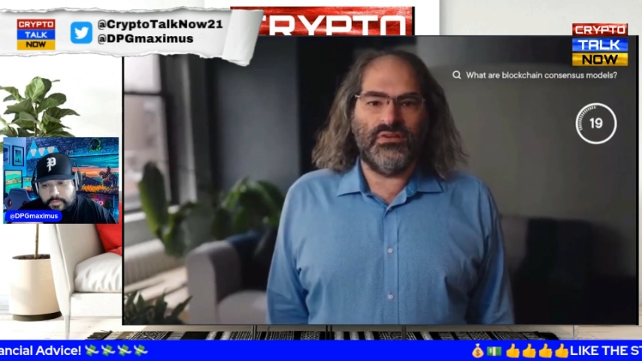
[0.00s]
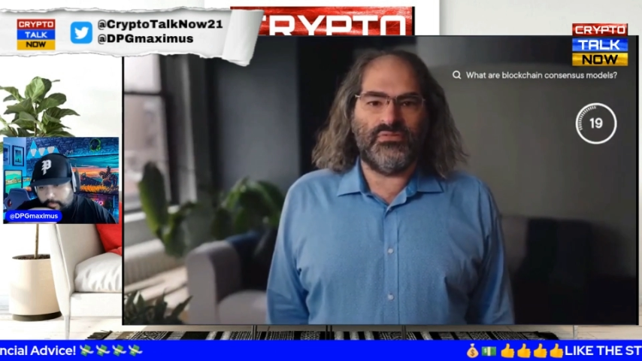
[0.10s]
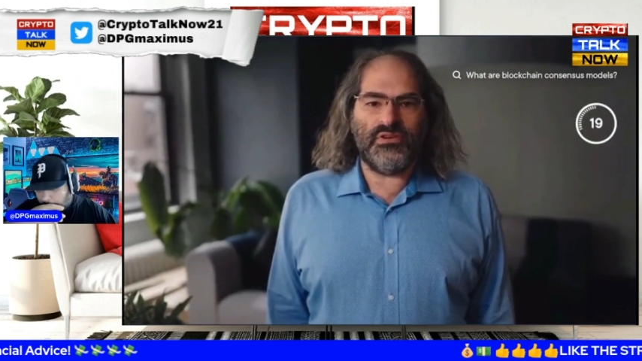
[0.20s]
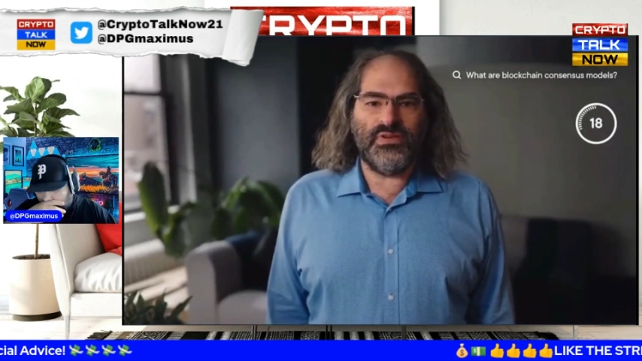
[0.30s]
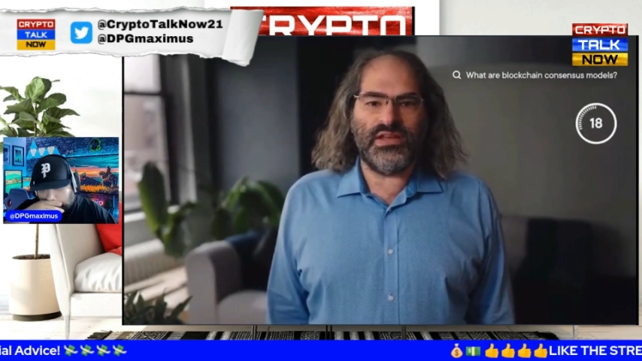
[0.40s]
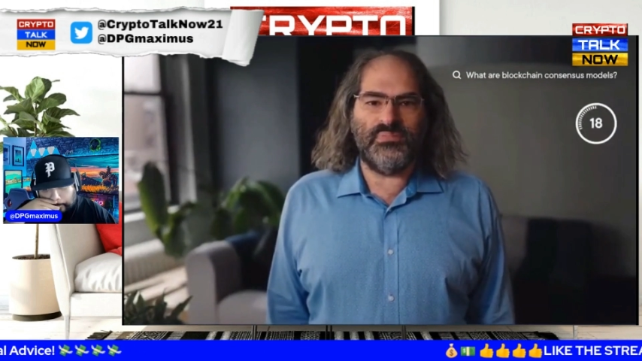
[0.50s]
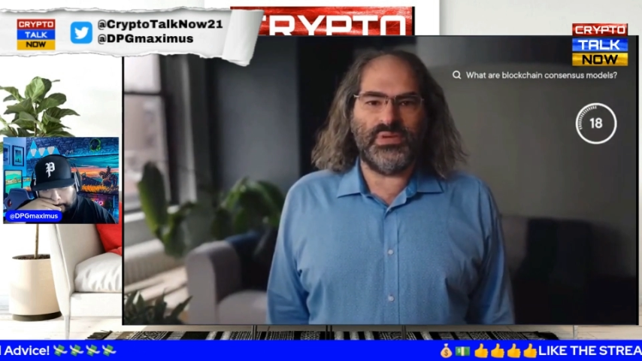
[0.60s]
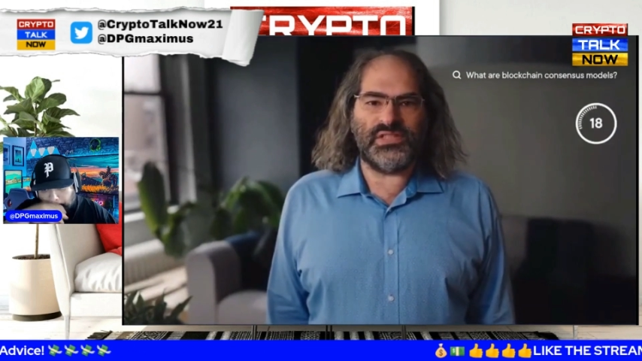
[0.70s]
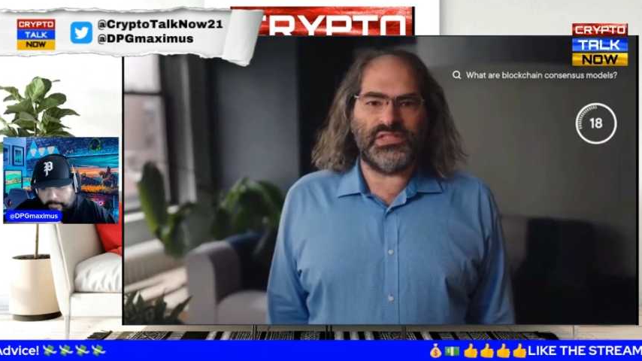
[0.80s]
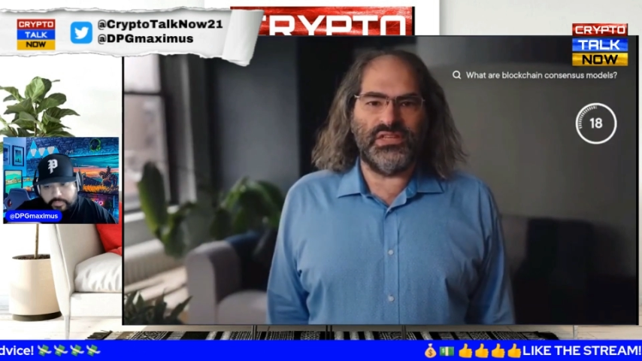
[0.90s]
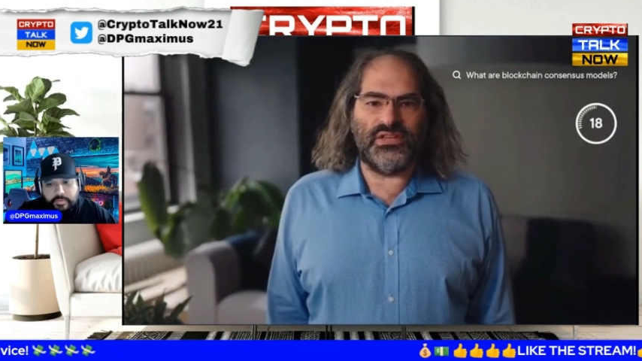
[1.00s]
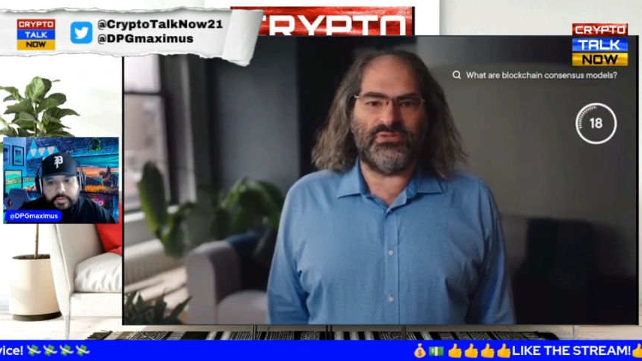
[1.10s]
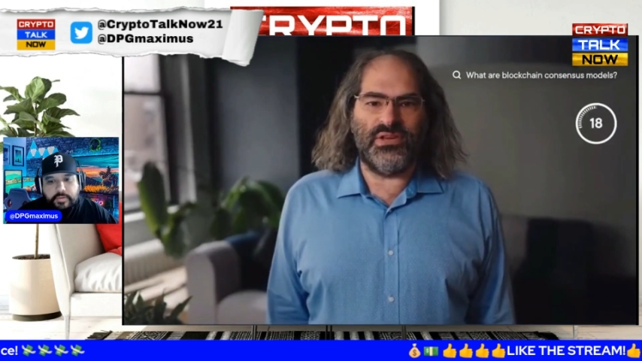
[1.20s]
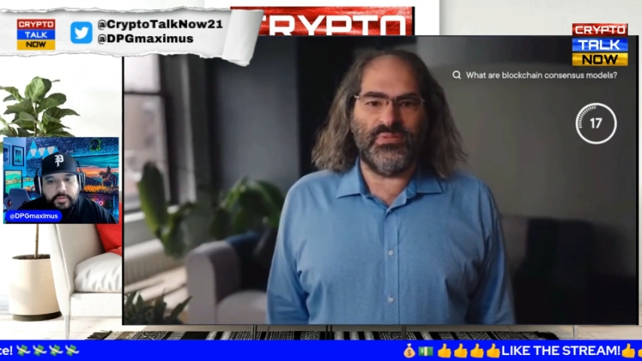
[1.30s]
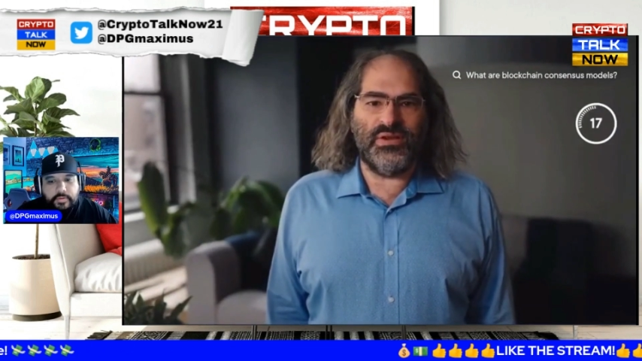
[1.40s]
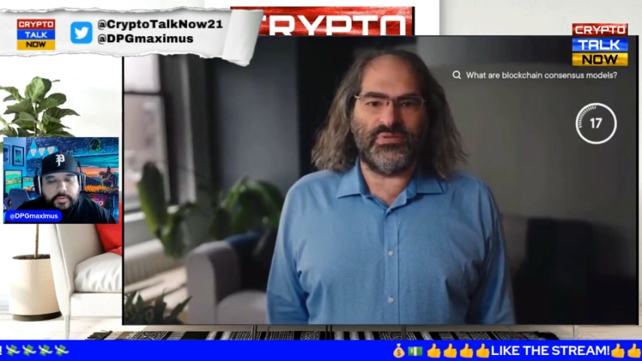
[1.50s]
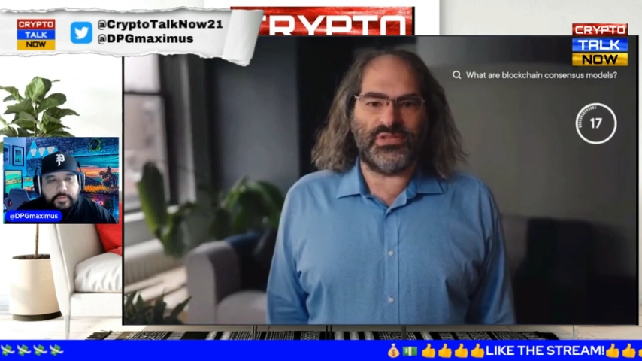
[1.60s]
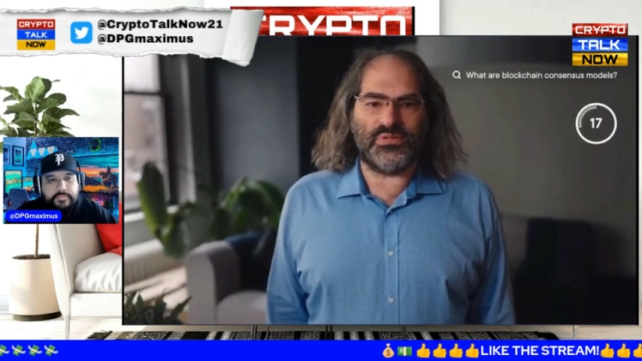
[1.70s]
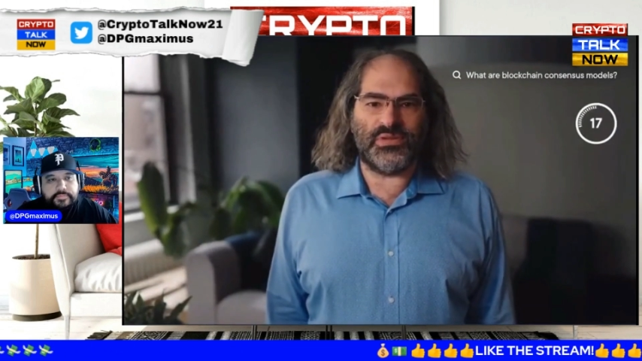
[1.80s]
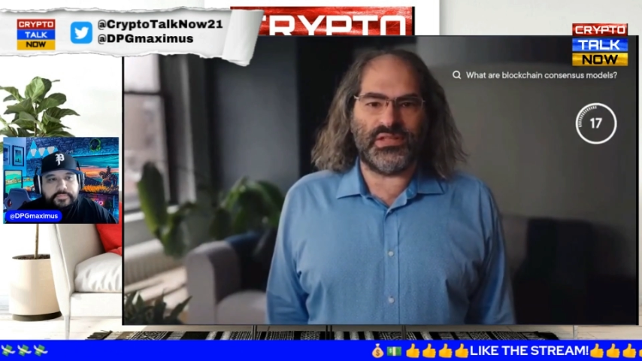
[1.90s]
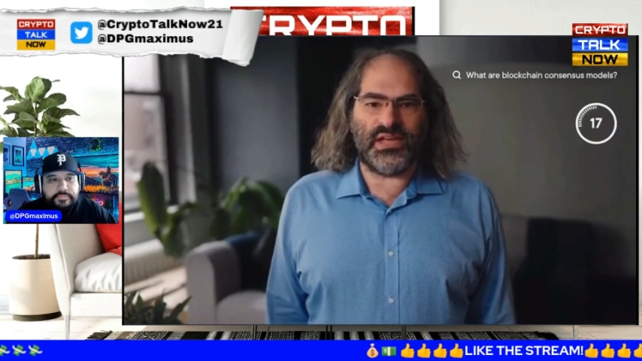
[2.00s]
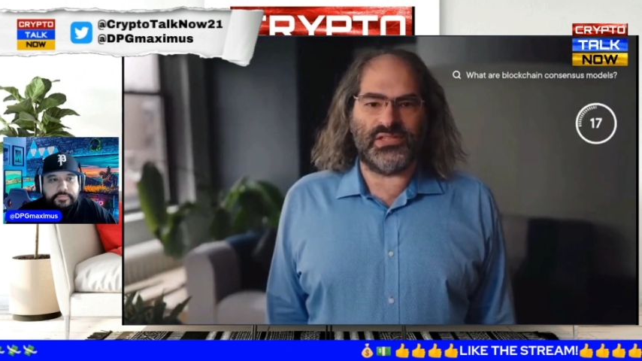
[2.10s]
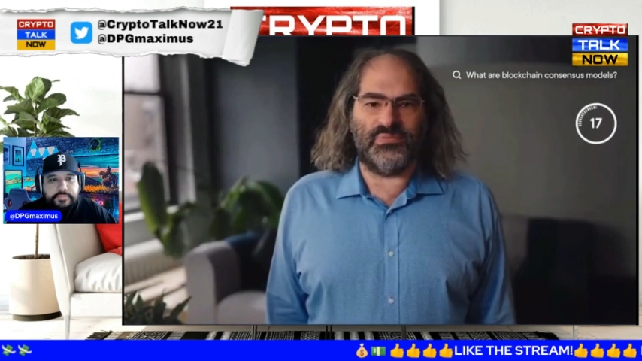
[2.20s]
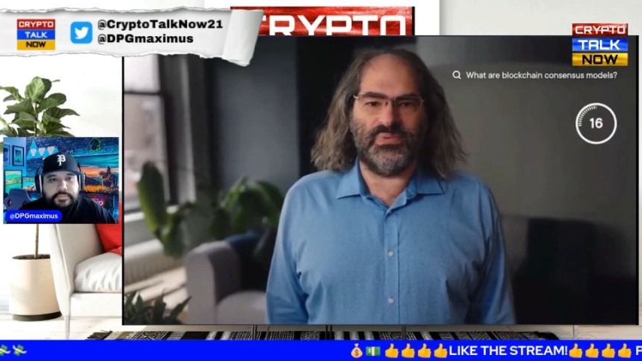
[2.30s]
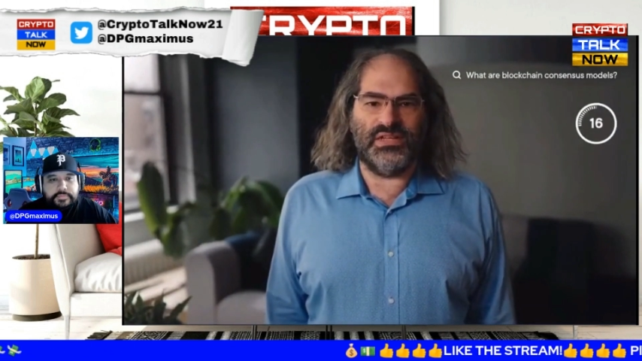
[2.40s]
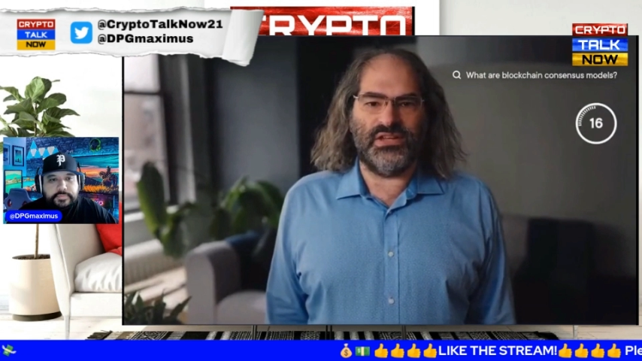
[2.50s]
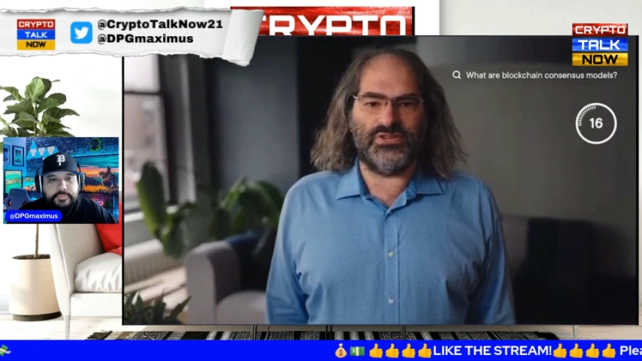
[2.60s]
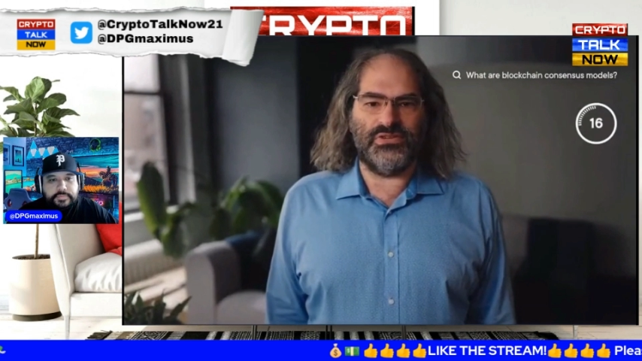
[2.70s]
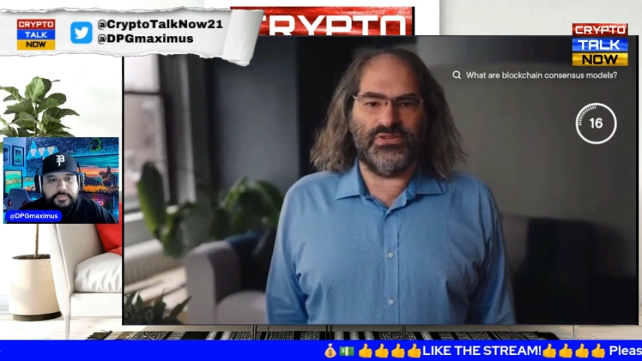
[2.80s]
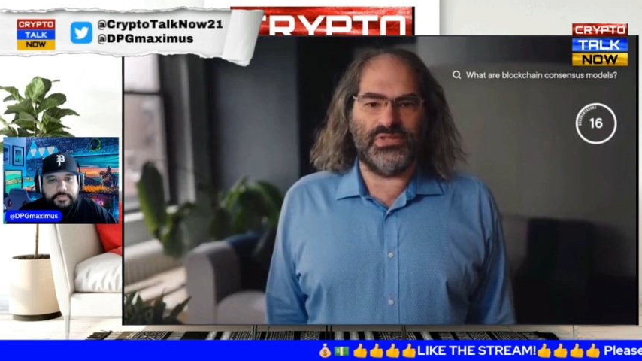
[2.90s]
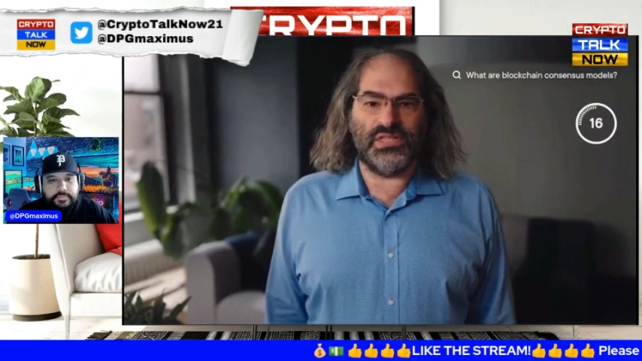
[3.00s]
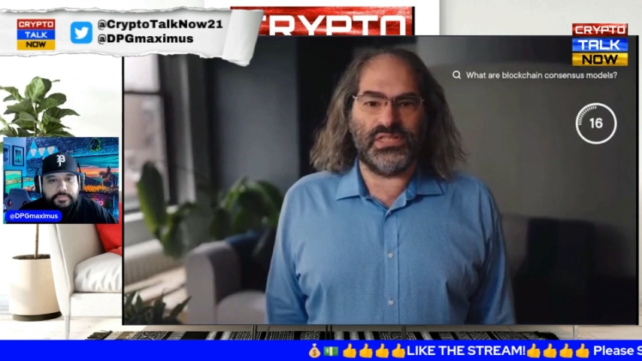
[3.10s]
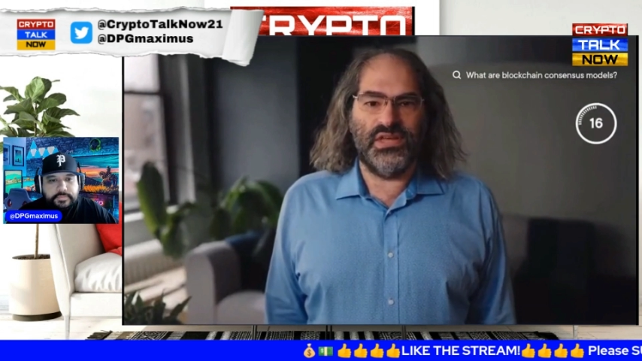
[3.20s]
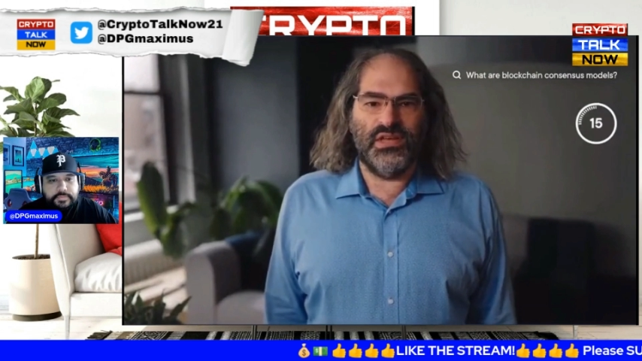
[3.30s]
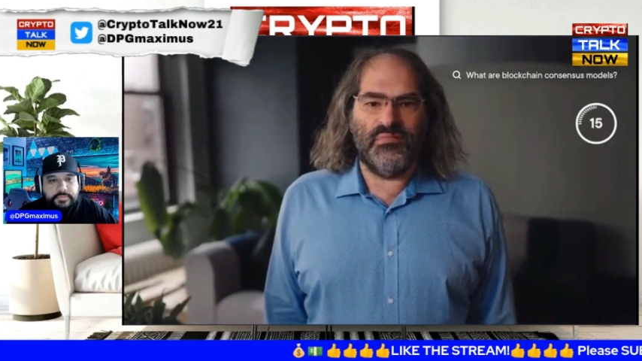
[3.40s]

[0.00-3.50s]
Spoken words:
Federated Byzantine agreement, which is what the XRP ledger uses,